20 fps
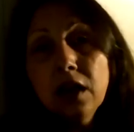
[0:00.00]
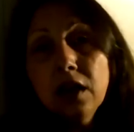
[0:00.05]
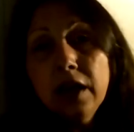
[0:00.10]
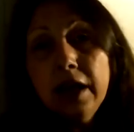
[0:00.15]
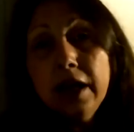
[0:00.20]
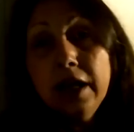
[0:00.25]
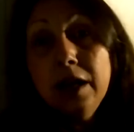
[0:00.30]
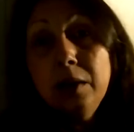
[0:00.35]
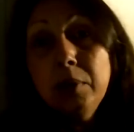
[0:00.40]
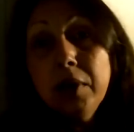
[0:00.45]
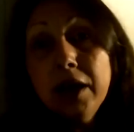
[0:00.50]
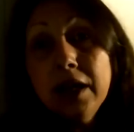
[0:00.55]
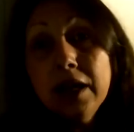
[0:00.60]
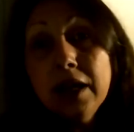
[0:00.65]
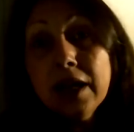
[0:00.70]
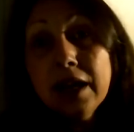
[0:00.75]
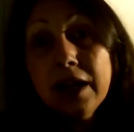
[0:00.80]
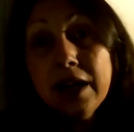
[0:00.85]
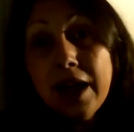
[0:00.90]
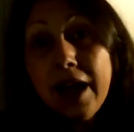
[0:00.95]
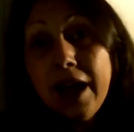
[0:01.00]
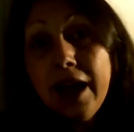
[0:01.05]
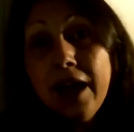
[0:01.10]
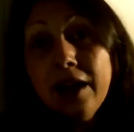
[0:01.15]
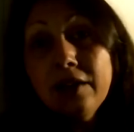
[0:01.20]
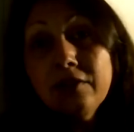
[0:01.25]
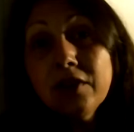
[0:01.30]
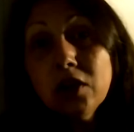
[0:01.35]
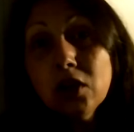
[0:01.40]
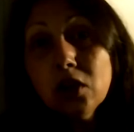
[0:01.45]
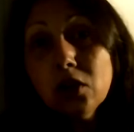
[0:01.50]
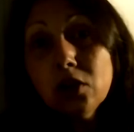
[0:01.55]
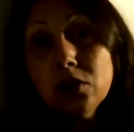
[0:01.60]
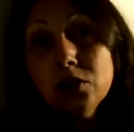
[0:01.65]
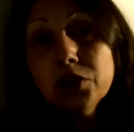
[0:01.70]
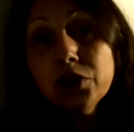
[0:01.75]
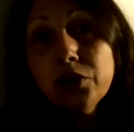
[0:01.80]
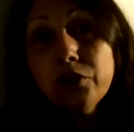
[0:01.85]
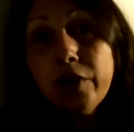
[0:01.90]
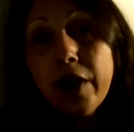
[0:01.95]
anybody can have an
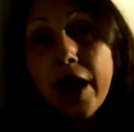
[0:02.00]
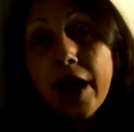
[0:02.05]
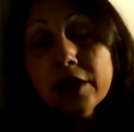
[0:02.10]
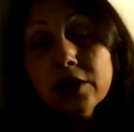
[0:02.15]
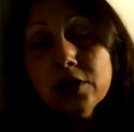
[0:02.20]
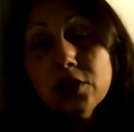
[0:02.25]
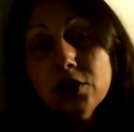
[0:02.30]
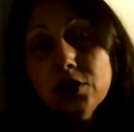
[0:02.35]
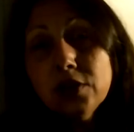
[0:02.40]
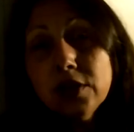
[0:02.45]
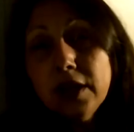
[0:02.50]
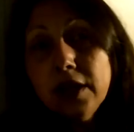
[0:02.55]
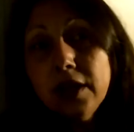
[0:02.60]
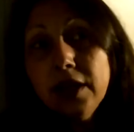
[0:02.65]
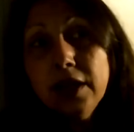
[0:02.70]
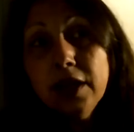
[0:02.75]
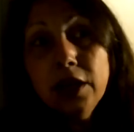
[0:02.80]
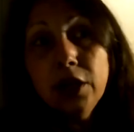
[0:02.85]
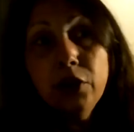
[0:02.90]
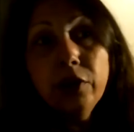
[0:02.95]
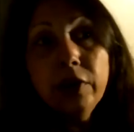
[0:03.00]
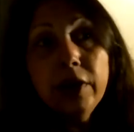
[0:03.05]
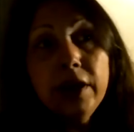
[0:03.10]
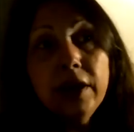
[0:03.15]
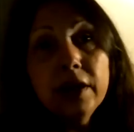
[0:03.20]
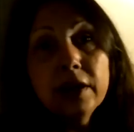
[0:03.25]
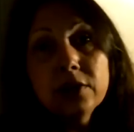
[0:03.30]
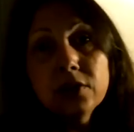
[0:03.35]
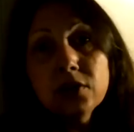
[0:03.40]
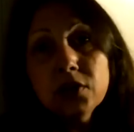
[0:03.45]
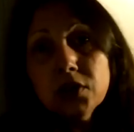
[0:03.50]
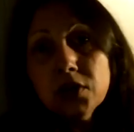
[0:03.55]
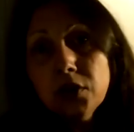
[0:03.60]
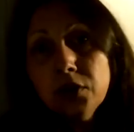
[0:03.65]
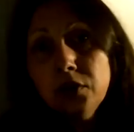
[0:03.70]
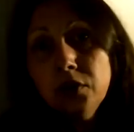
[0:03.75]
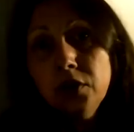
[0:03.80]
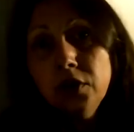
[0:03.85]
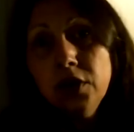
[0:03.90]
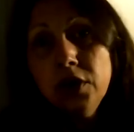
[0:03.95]
allergic reaction to any ingredient.
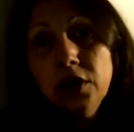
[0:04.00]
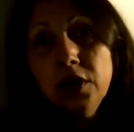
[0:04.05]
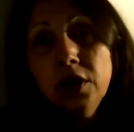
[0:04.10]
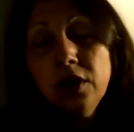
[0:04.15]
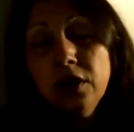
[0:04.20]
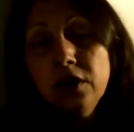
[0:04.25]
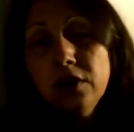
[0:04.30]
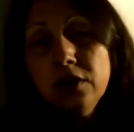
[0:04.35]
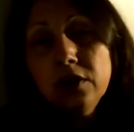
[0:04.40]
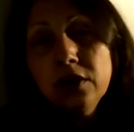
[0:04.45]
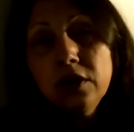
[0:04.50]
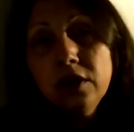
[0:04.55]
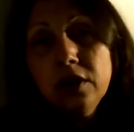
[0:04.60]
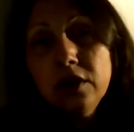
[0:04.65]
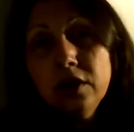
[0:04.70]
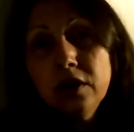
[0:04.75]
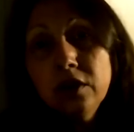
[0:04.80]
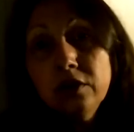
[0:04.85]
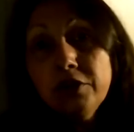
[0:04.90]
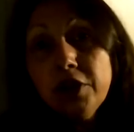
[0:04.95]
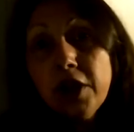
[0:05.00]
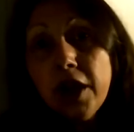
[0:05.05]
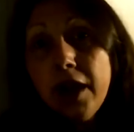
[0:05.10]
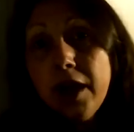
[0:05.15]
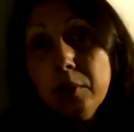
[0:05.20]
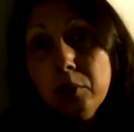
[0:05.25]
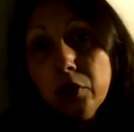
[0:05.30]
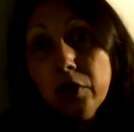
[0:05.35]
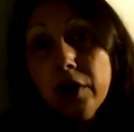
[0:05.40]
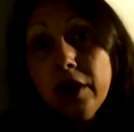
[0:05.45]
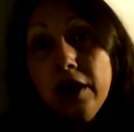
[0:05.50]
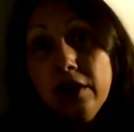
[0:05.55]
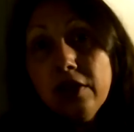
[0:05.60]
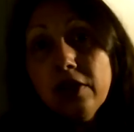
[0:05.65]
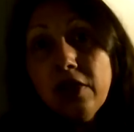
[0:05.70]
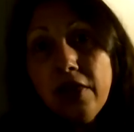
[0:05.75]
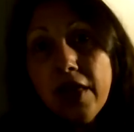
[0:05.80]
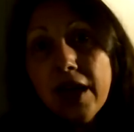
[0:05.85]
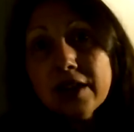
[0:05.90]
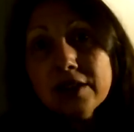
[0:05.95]
So, if you can't breathe,
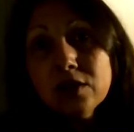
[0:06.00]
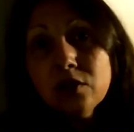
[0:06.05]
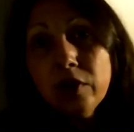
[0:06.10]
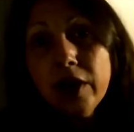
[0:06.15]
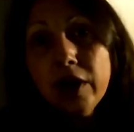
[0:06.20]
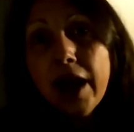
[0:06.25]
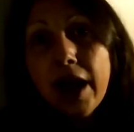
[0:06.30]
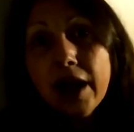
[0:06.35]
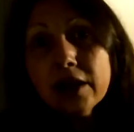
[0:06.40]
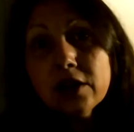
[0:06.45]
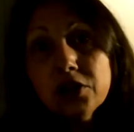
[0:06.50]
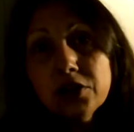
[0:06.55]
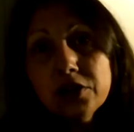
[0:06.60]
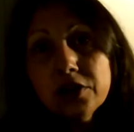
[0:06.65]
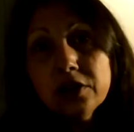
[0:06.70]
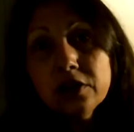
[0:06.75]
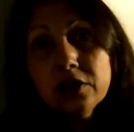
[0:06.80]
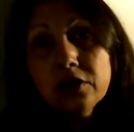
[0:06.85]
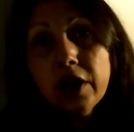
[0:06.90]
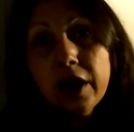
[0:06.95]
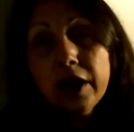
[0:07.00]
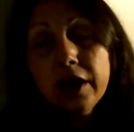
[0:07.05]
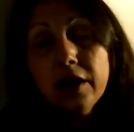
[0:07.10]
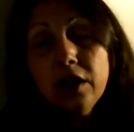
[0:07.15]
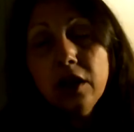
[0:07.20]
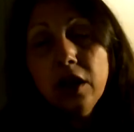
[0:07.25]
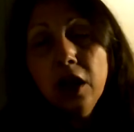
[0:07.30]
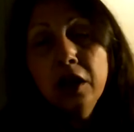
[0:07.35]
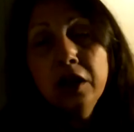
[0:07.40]
that's a reaction. Okay,